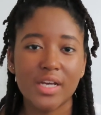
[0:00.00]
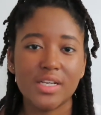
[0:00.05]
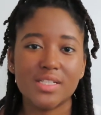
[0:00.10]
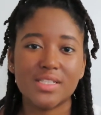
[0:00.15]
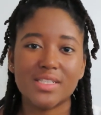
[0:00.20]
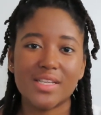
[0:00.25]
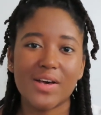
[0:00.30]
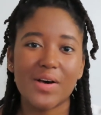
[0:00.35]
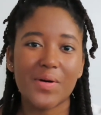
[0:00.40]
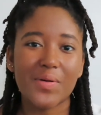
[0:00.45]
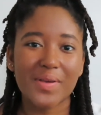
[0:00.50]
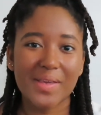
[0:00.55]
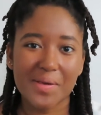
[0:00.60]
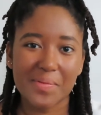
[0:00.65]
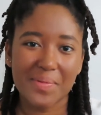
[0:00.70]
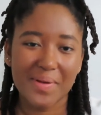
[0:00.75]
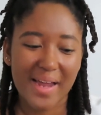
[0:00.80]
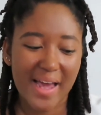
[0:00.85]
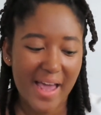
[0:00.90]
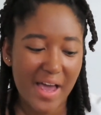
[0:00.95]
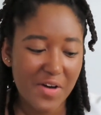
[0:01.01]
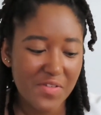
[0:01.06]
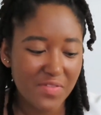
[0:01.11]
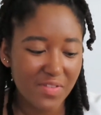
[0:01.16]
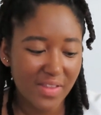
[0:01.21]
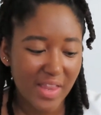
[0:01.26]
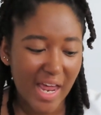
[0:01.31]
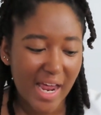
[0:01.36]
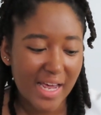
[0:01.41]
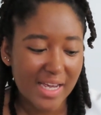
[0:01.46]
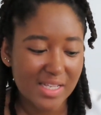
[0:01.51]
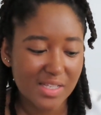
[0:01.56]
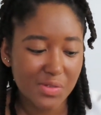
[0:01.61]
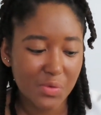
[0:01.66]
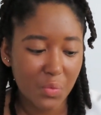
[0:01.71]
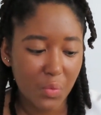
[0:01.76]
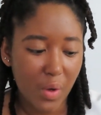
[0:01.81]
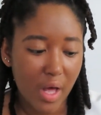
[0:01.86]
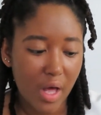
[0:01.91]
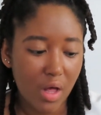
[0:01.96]
So keep an eye out for that as
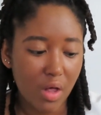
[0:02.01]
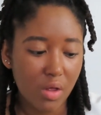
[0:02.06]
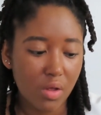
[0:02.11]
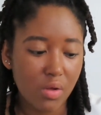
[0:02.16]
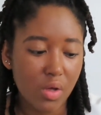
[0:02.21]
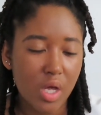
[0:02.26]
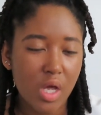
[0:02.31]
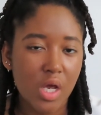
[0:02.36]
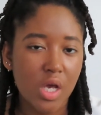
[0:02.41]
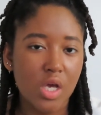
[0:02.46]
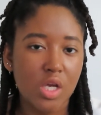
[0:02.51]
well.